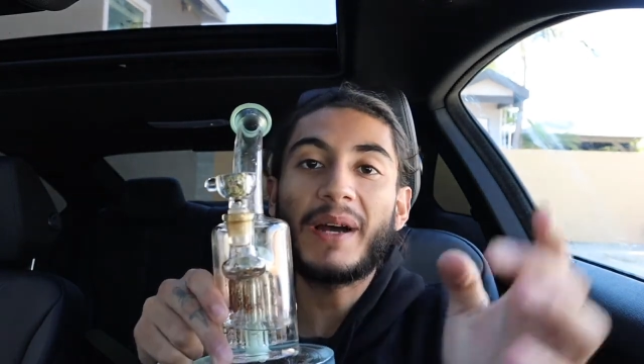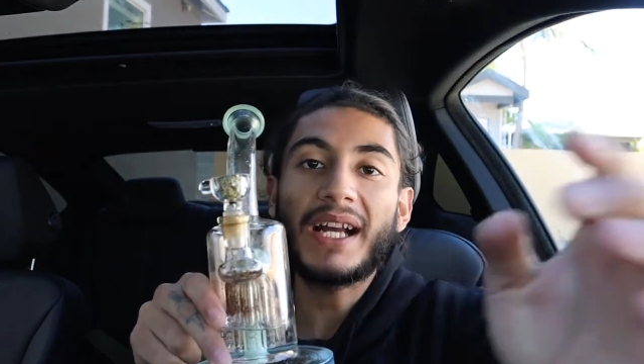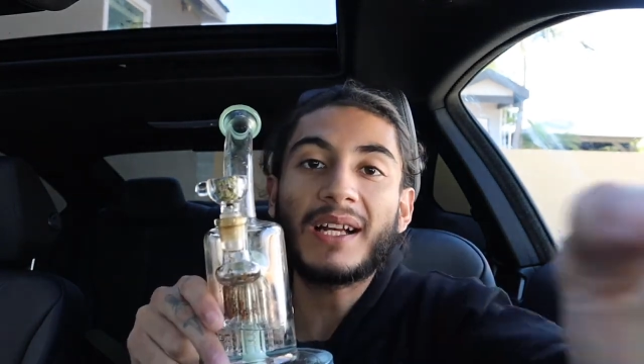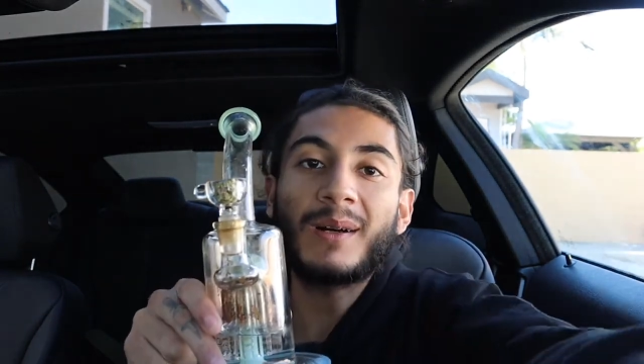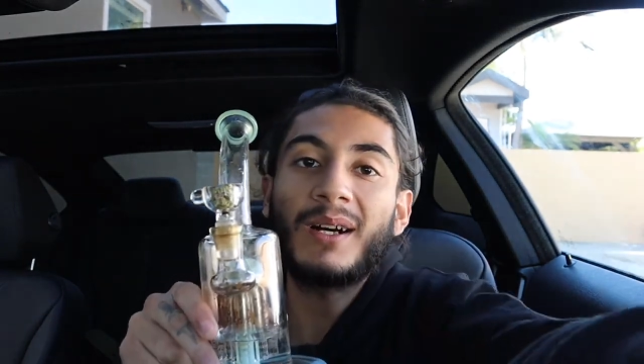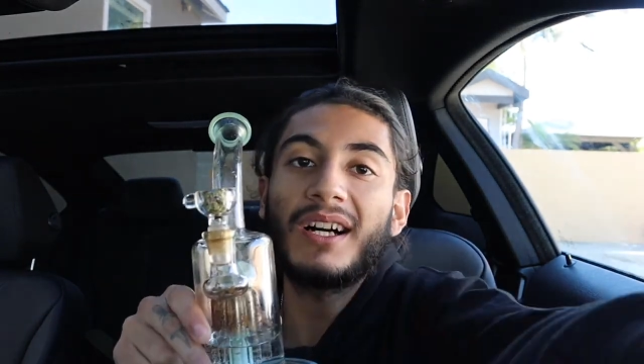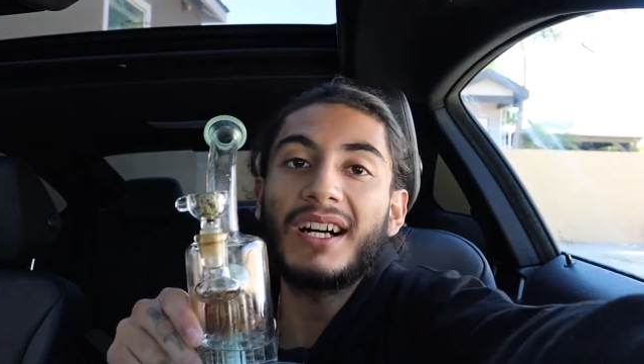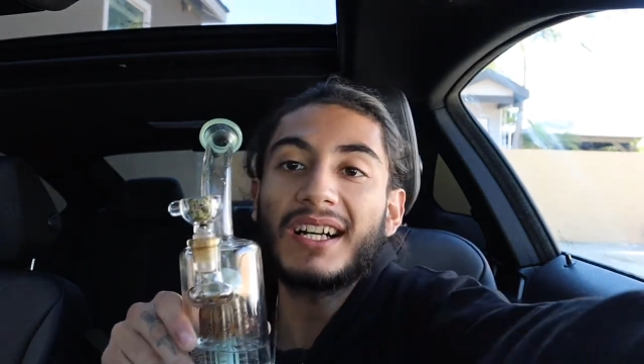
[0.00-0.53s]
back,
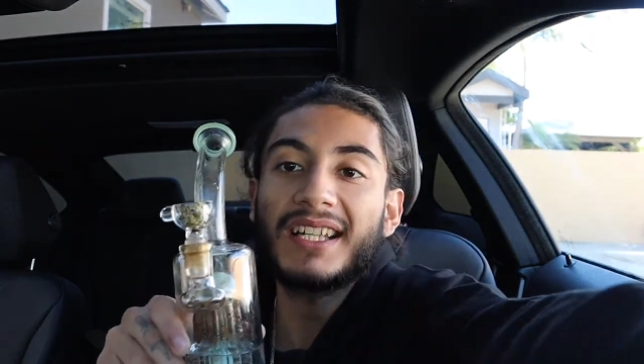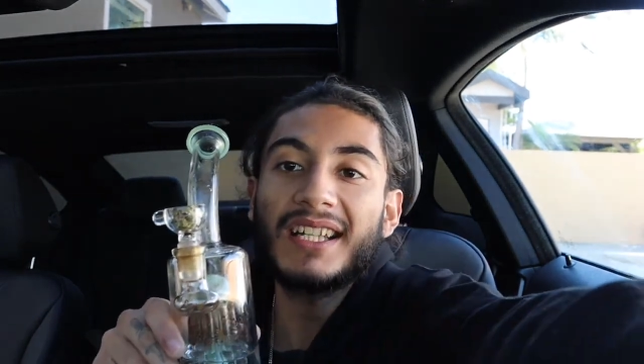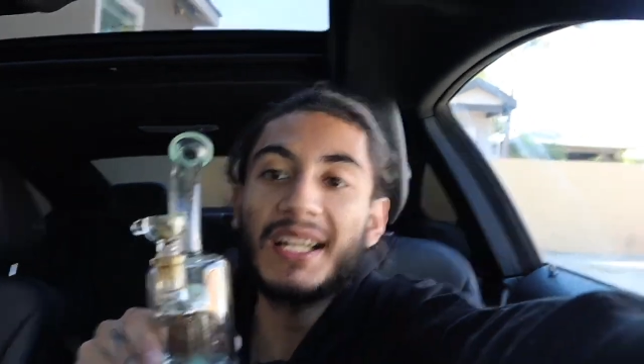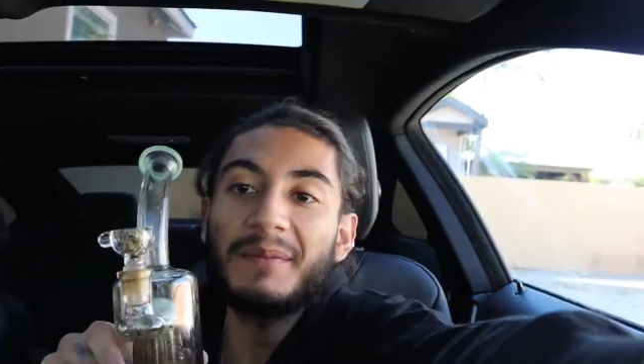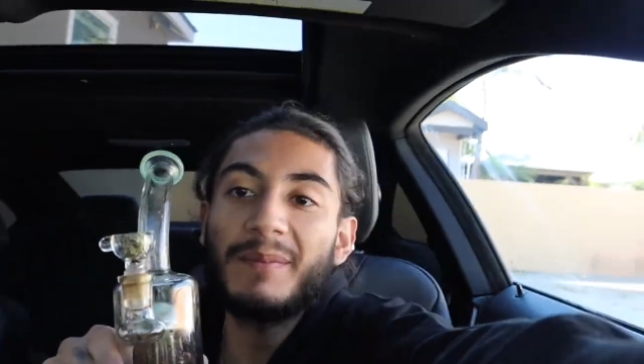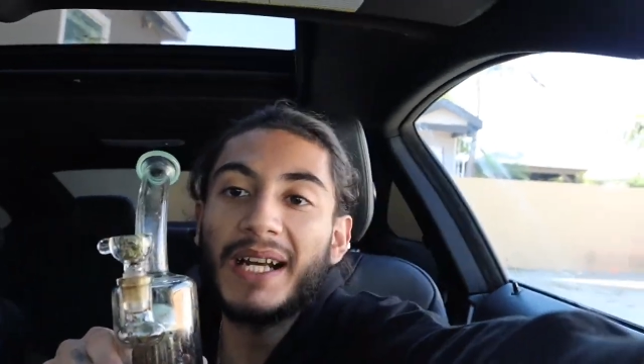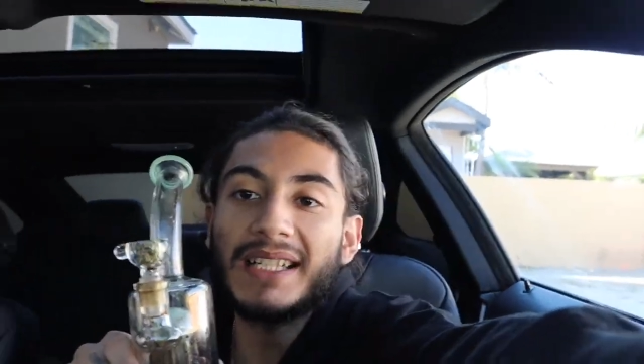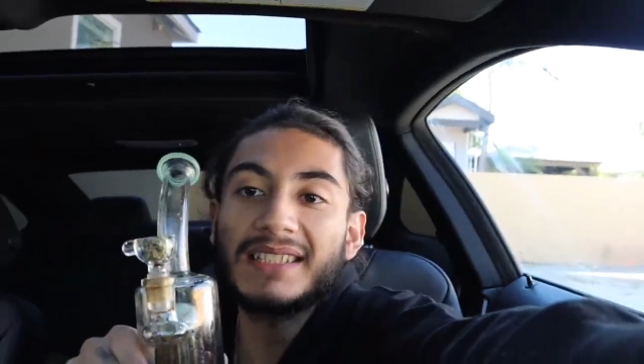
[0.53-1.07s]
can I
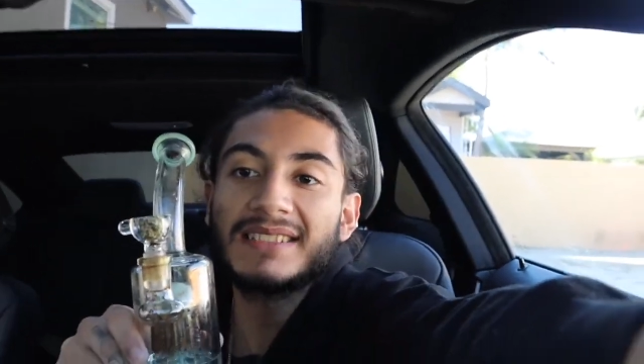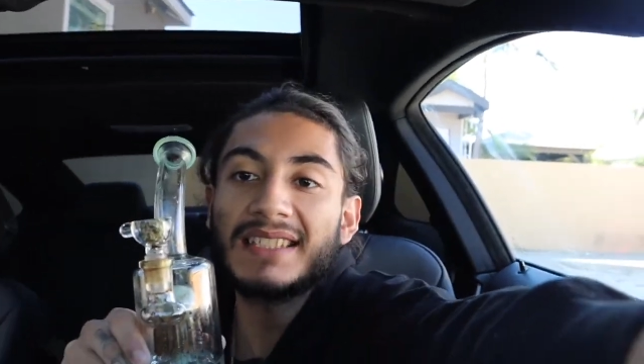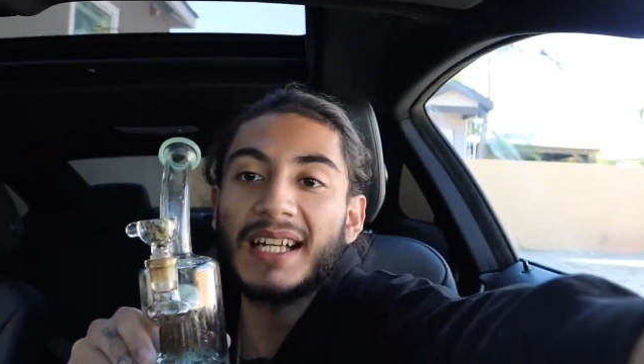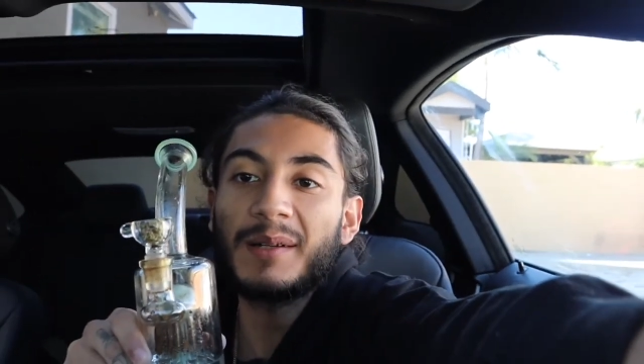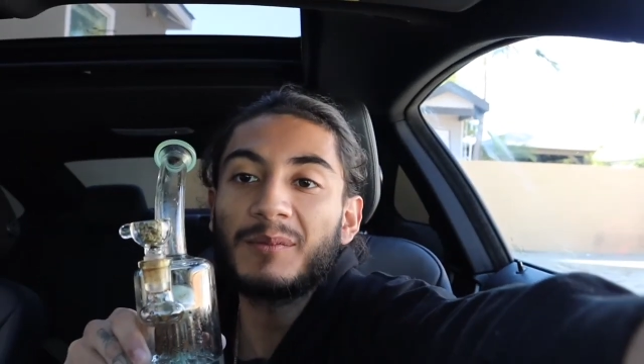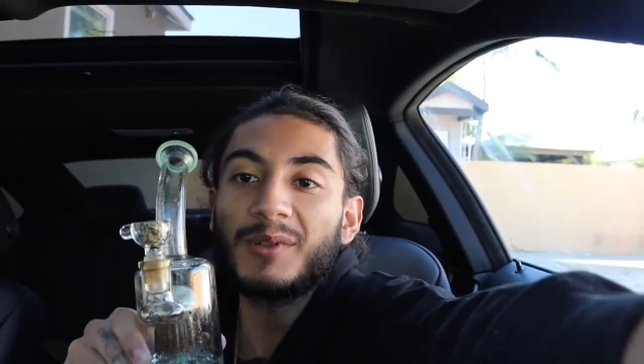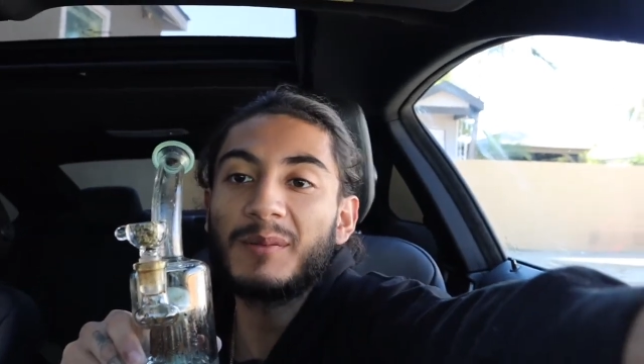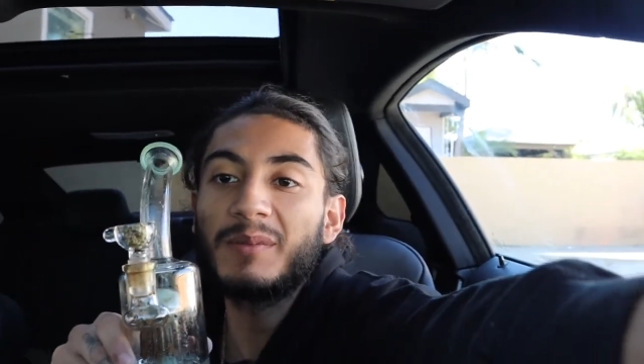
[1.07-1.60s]
back this
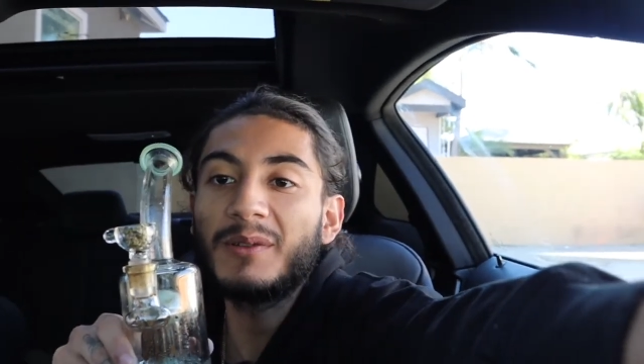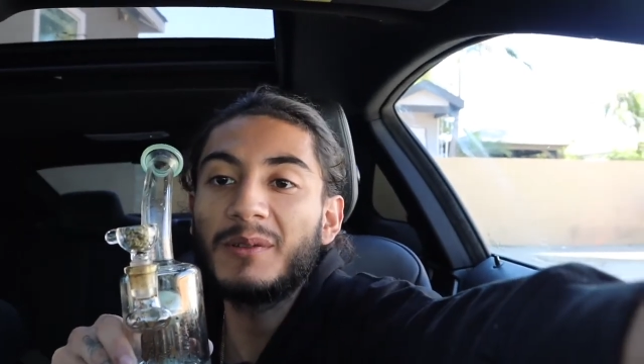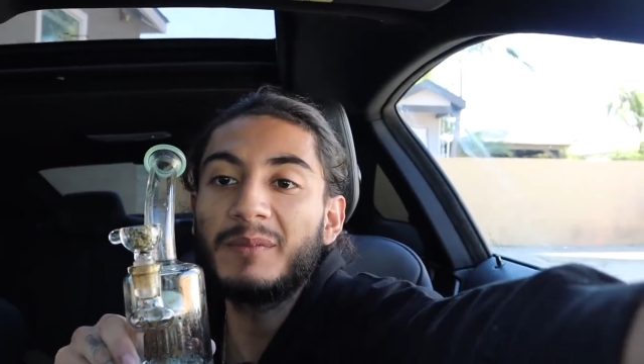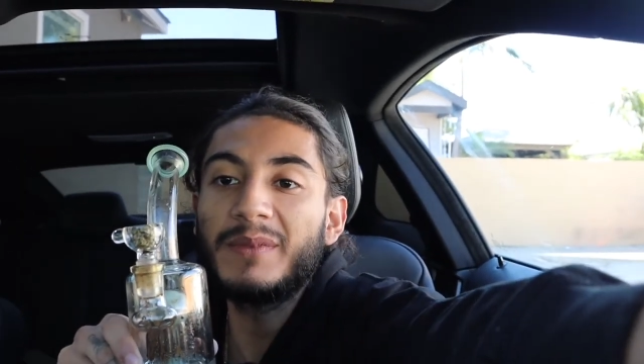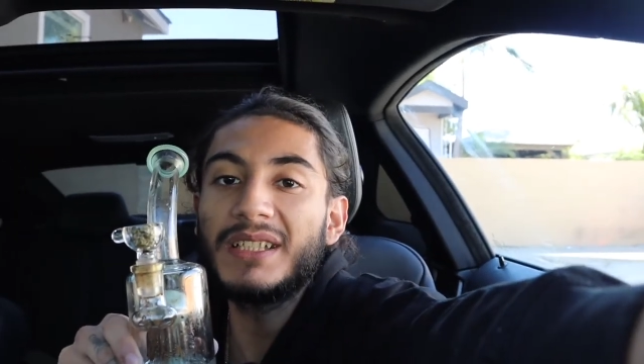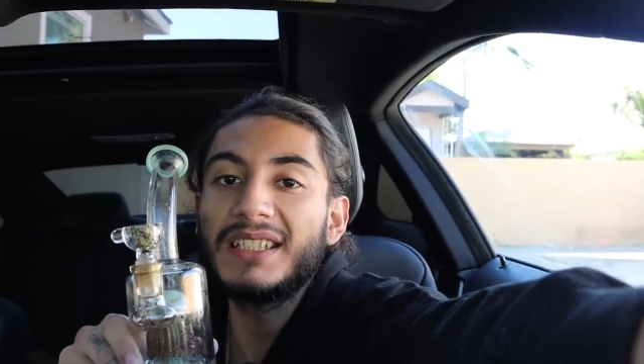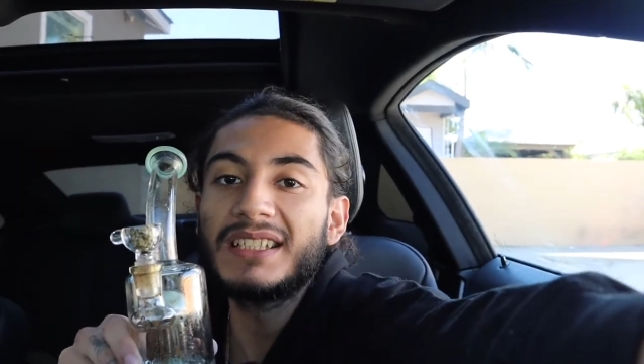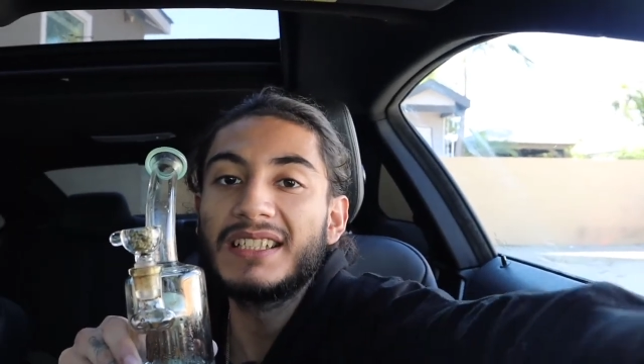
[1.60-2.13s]
camera up a little
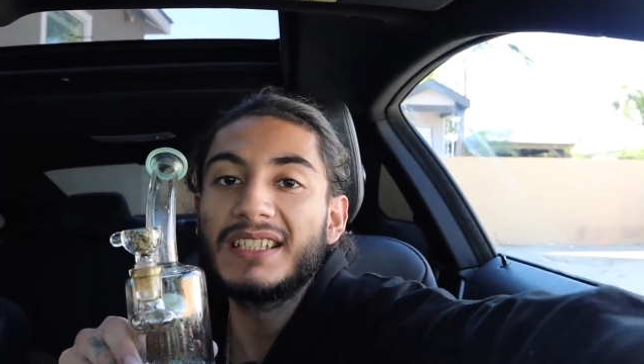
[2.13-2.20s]
bit?